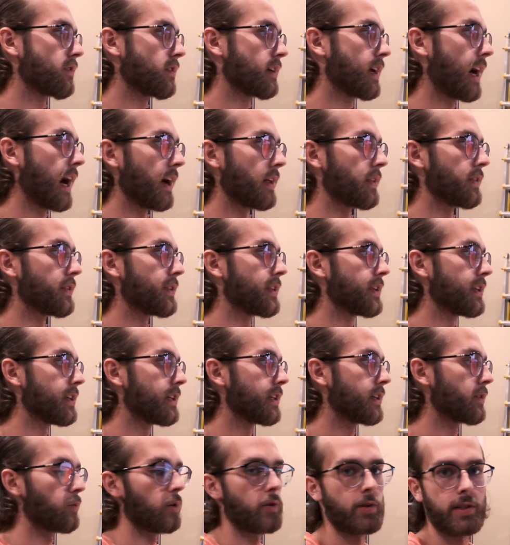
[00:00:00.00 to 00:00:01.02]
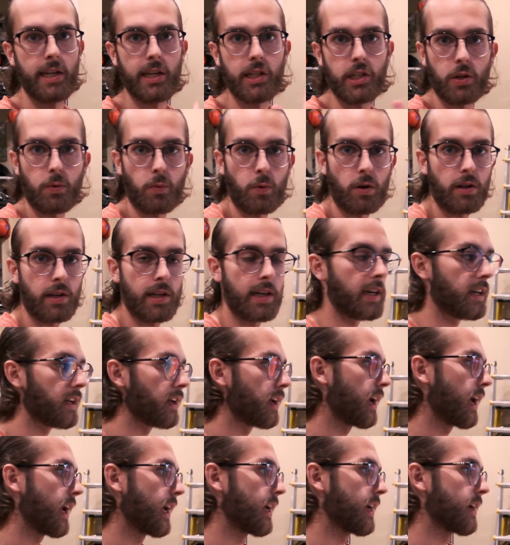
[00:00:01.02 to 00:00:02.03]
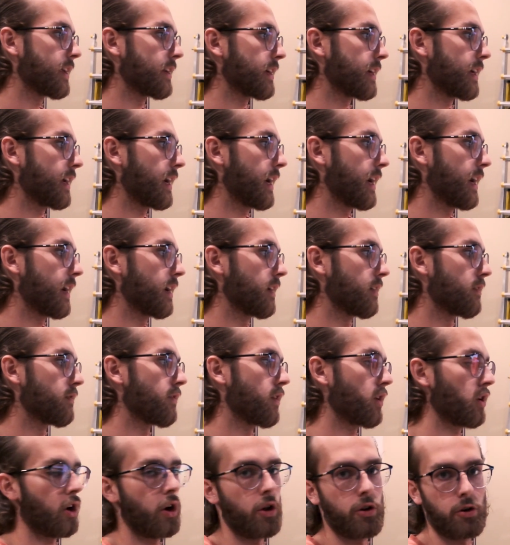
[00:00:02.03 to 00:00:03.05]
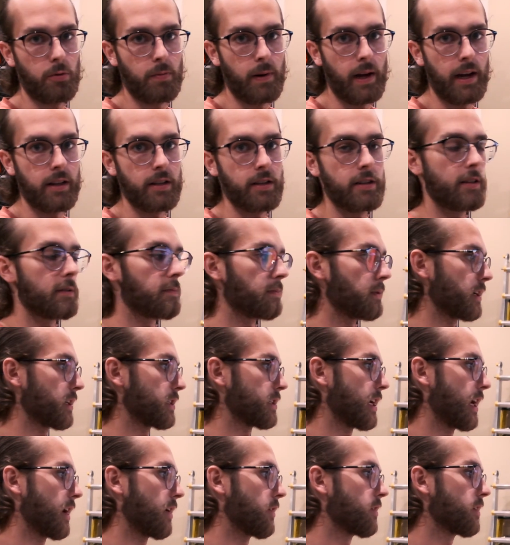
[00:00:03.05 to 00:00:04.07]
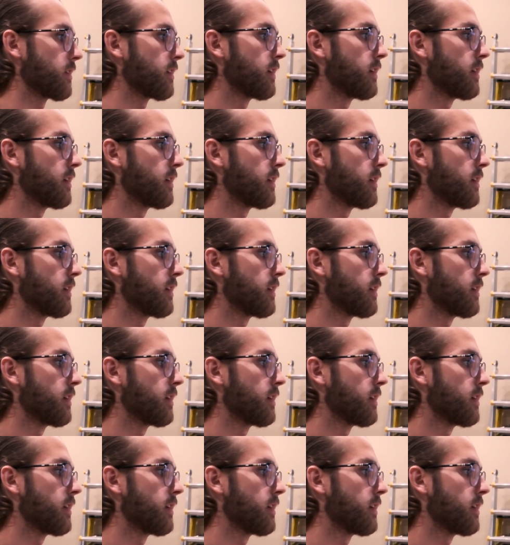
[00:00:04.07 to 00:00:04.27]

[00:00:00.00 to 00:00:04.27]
got the rotation working and I have a color palette clicked out.